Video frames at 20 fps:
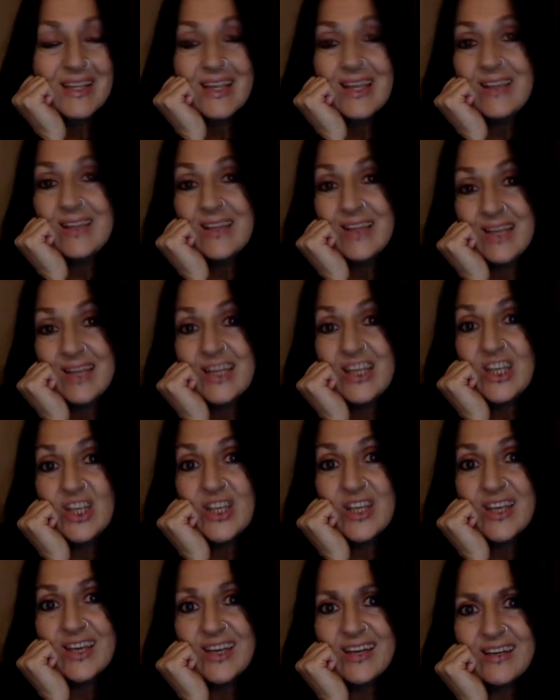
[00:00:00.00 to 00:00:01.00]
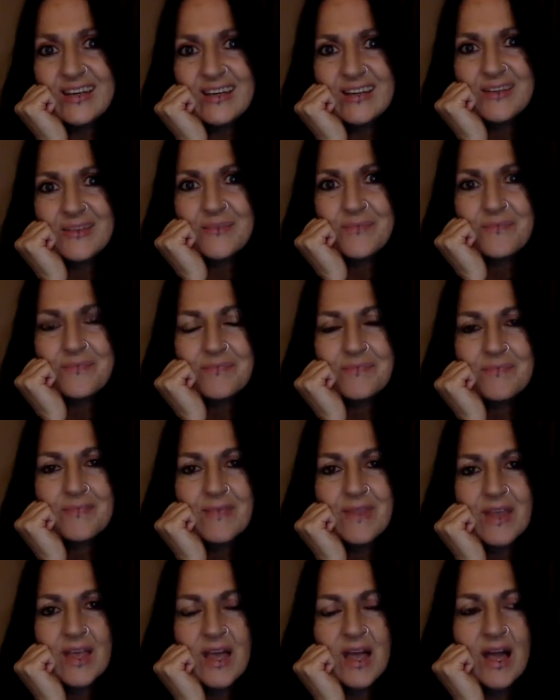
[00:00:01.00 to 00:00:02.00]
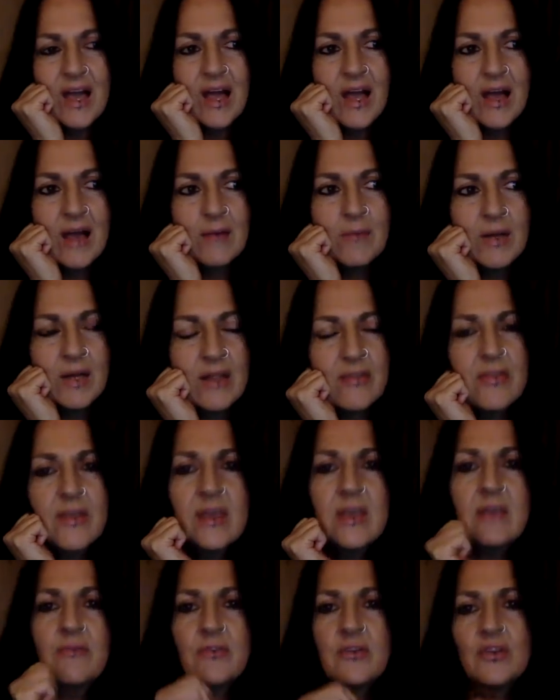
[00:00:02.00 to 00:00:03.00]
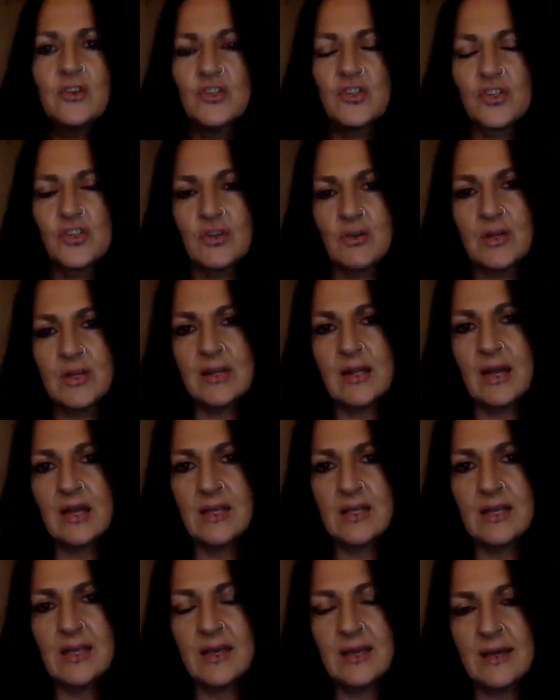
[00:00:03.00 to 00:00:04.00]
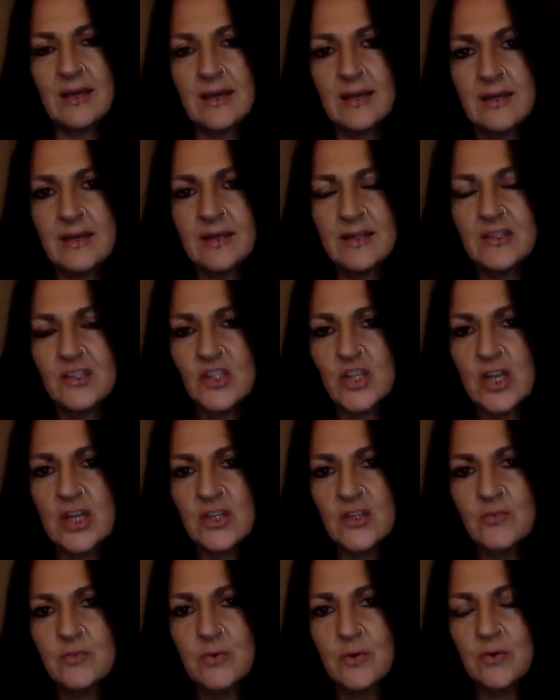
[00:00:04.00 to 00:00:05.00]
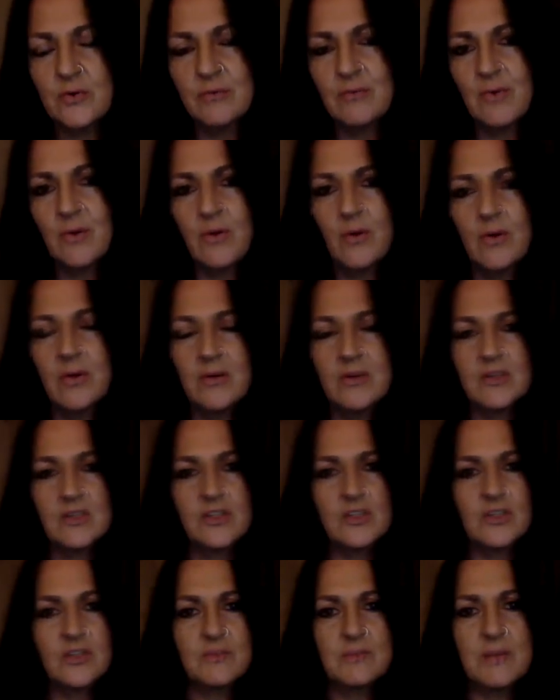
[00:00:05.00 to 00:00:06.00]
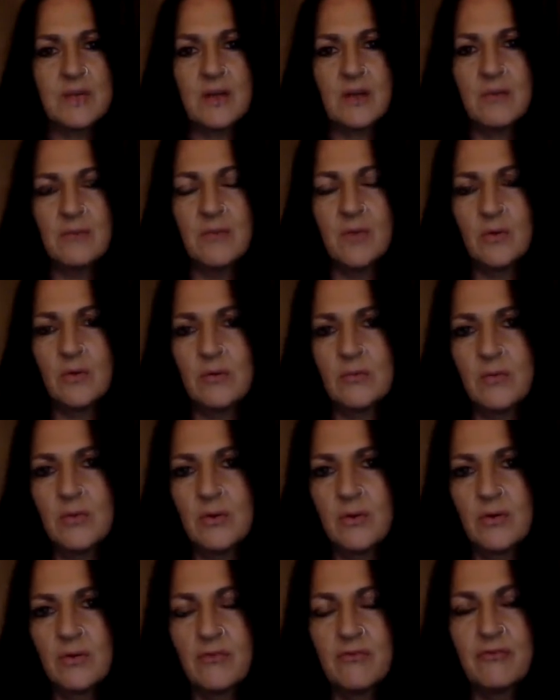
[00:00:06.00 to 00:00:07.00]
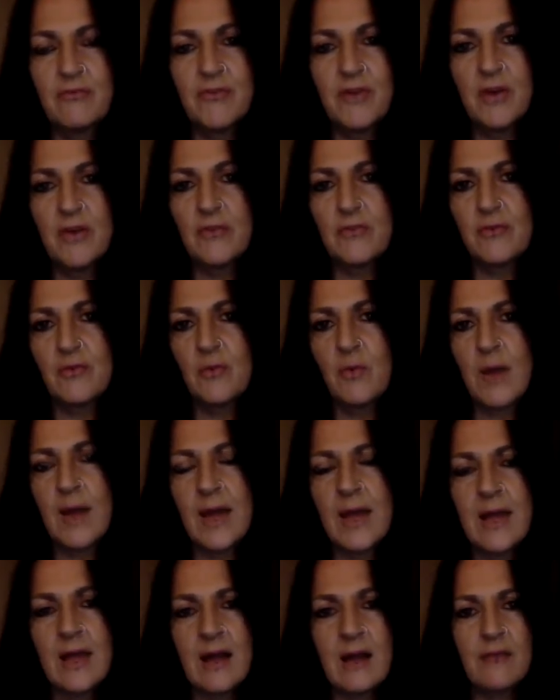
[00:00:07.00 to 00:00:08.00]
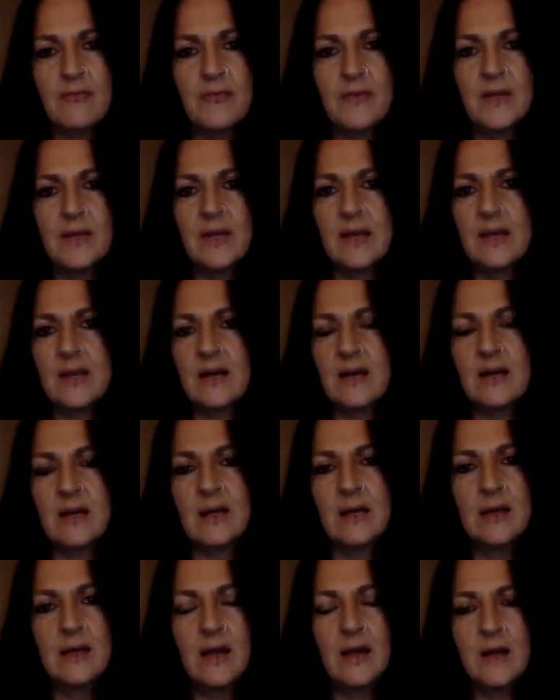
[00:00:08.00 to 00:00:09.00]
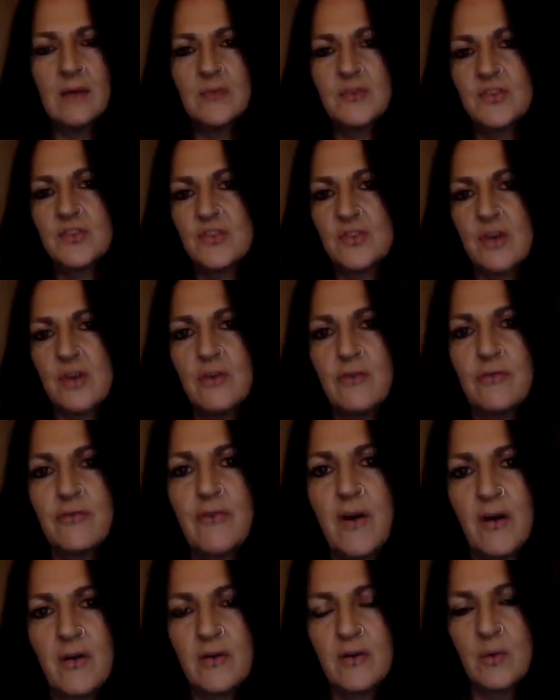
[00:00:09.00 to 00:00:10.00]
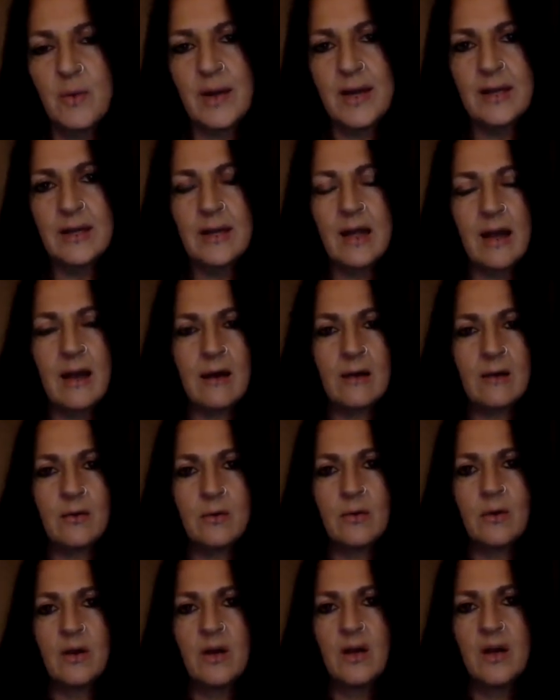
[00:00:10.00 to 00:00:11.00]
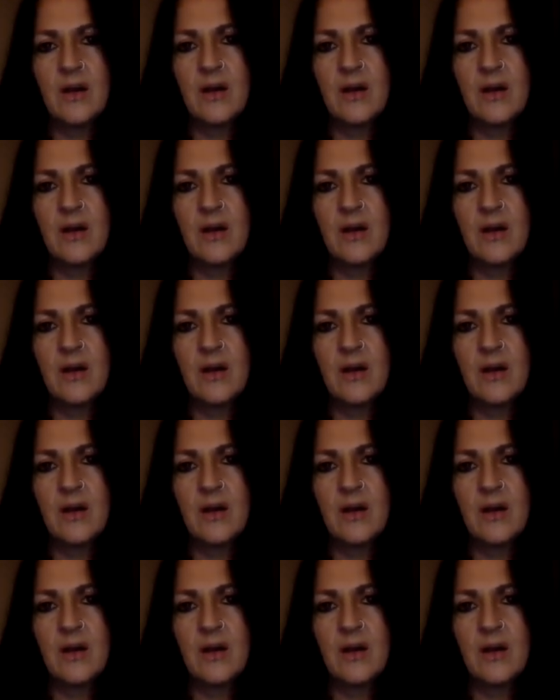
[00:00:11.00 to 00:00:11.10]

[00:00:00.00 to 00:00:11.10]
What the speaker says: in a year. And I think even during that year, it's changed more and more. It's just become more and more further away. I feel like I'm so far away now